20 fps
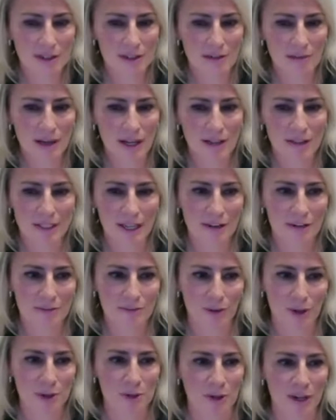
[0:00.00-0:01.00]
while now and
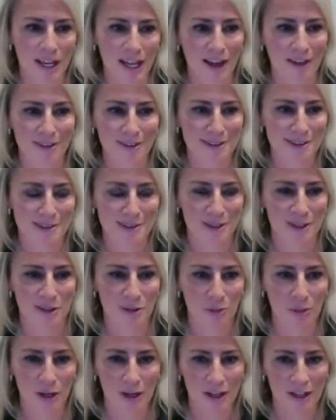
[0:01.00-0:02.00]
wondering how this is going to
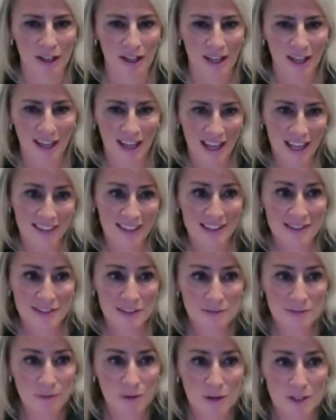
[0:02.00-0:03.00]
work. And that's
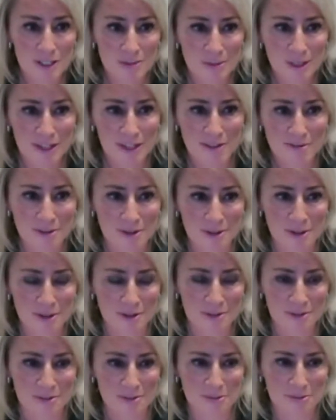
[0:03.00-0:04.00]
enforcement of
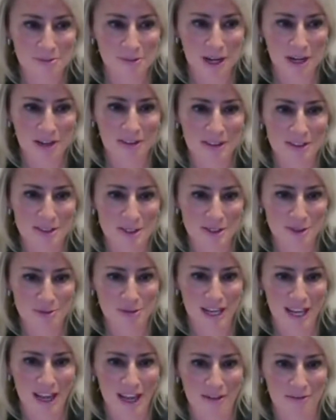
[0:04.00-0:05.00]
the regulations
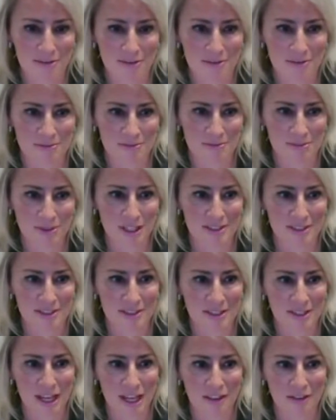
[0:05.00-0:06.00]
we have in place
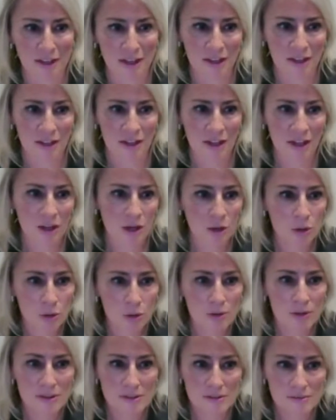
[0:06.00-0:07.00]
today. Like,
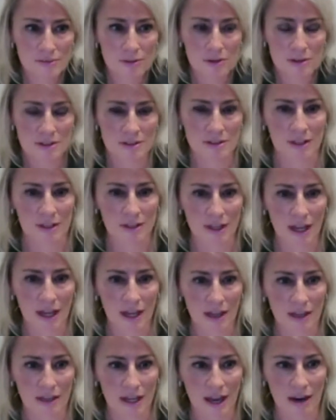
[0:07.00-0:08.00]
who is enforcing
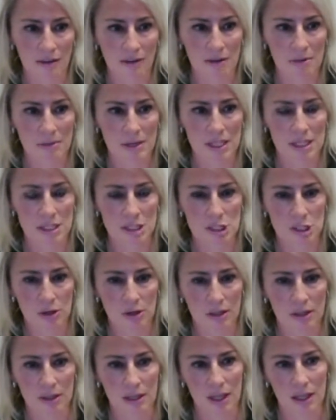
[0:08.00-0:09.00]
that, and how are we
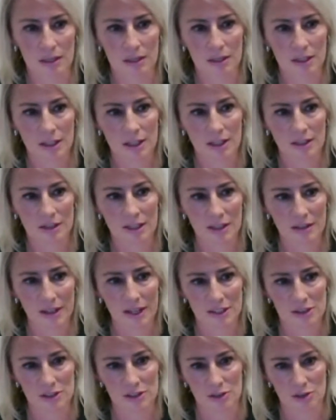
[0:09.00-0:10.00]
ensuring that the
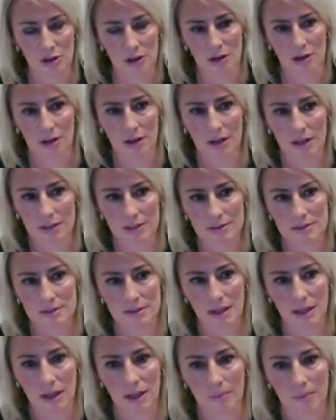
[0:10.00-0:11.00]
elections are honest?
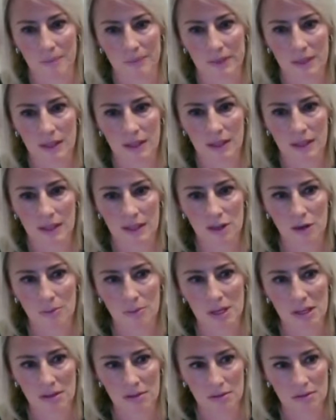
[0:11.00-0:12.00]

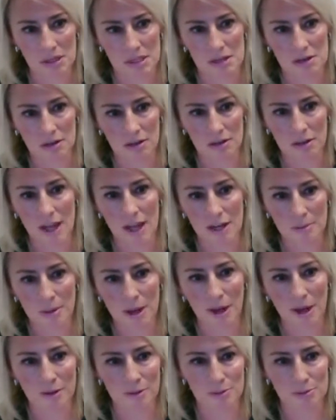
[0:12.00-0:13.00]
We hear a lot
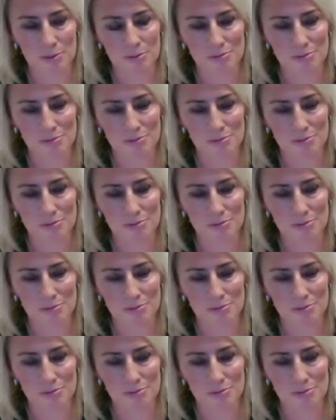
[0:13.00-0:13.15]
about